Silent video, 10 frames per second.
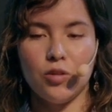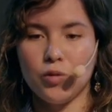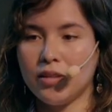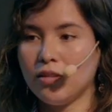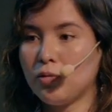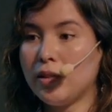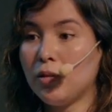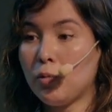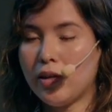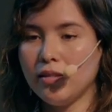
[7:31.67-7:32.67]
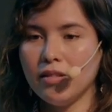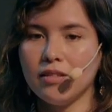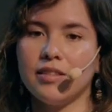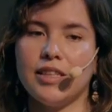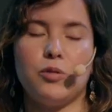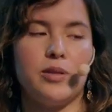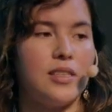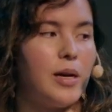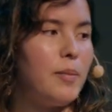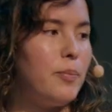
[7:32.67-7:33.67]
2021, there was
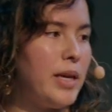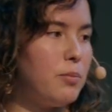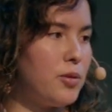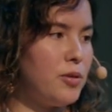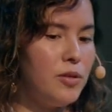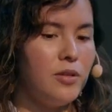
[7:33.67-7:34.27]
a paper